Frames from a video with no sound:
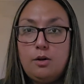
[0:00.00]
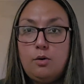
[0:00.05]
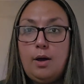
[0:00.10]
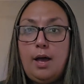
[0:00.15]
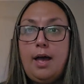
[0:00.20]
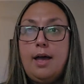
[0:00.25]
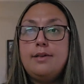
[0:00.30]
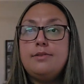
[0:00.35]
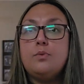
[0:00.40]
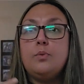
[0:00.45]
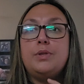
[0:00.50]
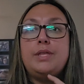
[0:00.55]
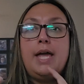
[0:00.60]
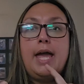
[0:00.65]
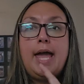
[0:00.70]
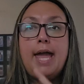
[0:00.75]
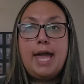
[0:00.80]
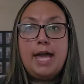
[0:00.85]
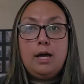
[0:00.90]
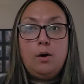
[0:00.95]
you guys, with
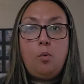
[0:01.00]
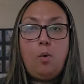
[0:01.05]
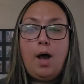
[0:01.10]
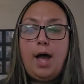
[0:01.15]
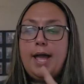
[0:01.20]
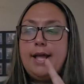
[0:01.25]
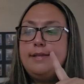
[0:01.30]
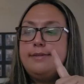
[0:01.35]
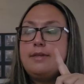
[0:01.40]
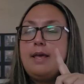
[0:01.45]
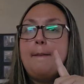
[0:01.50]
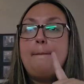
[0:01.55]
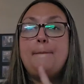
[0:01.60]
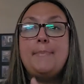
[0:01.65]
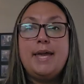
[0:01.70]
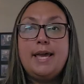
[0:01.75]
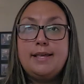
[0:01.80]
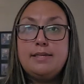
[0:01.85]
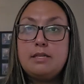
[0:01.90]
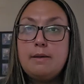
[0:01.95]
egg whites, a
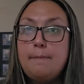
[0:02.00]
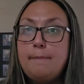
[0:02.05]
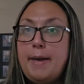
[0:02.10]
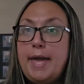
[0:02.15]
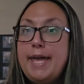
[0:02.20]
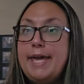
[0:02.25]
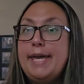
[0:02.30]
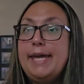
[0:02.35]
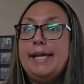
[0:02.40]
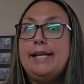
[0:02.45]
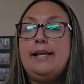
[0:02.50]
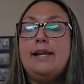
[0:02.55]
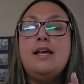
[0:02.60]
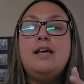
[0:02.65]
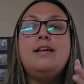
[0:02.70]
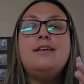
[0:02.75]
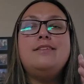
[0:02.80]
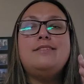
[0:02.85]
piece of bacon,